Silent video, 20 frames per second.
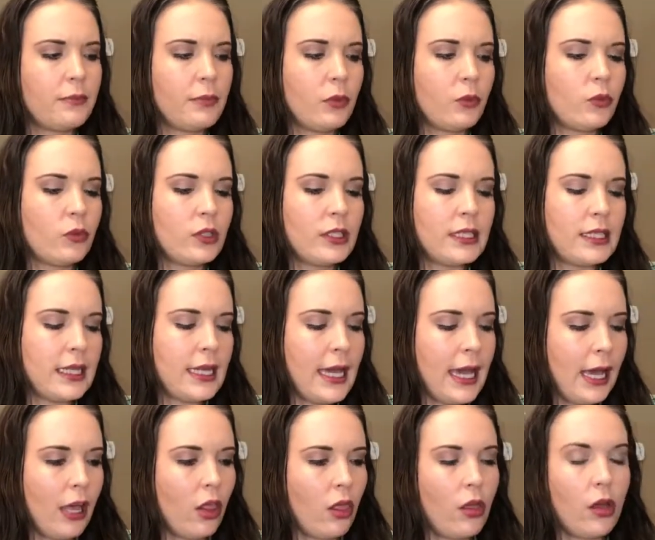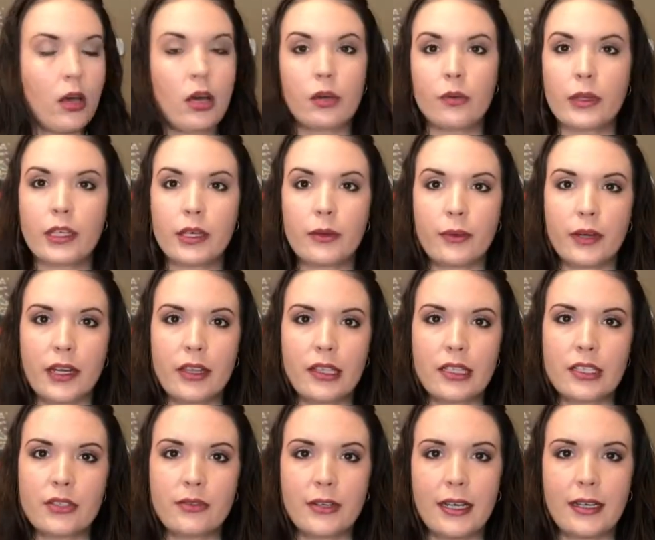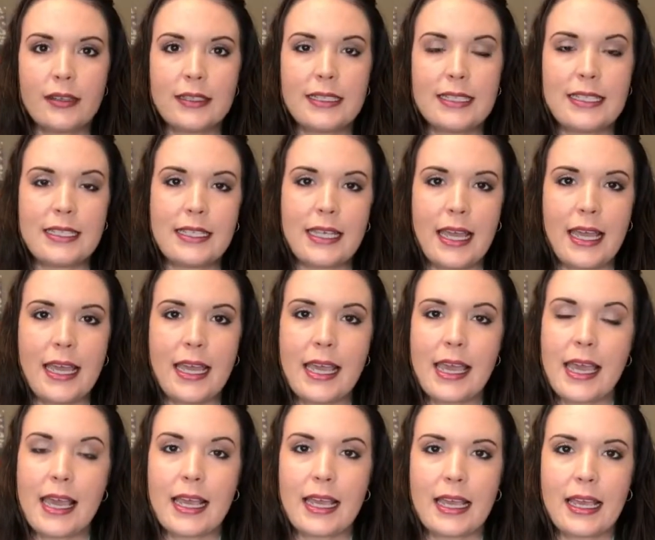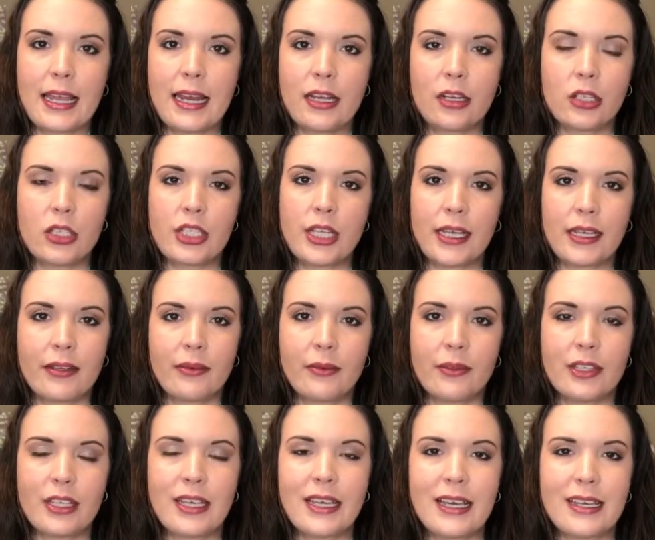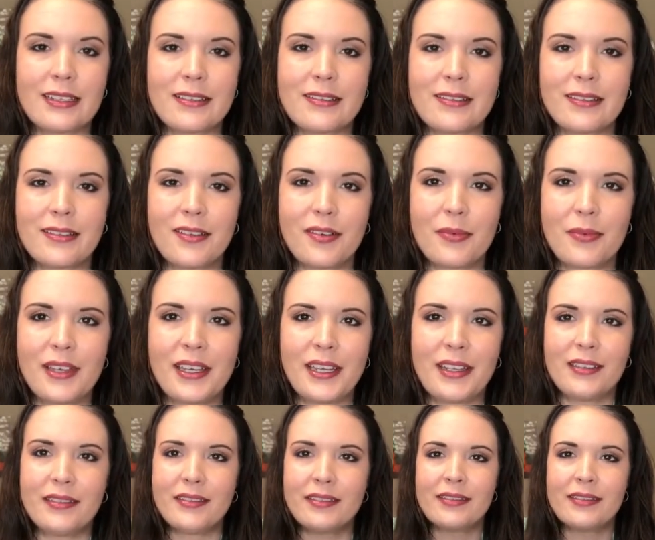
but we'll see how long we can wear this throughout the day, and I'll check in with you guys in a little bit.